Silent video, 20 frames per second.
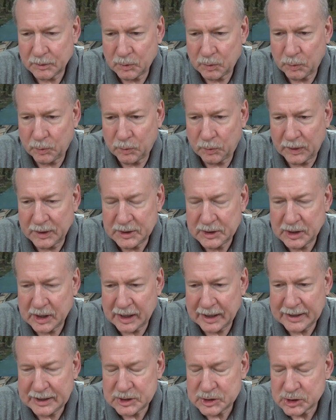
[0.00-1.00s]
one
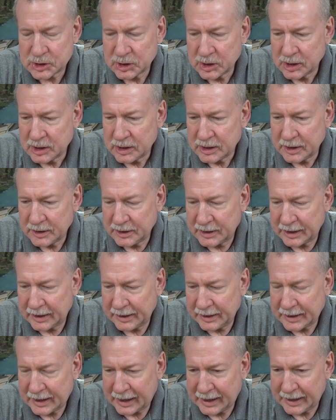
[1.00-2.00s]
night,
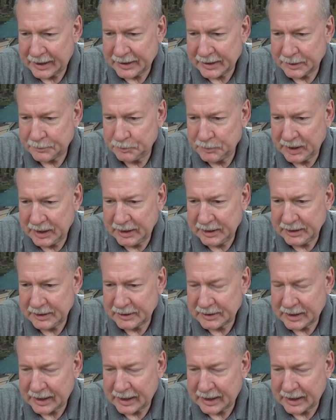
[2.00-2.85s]
they had a meeting.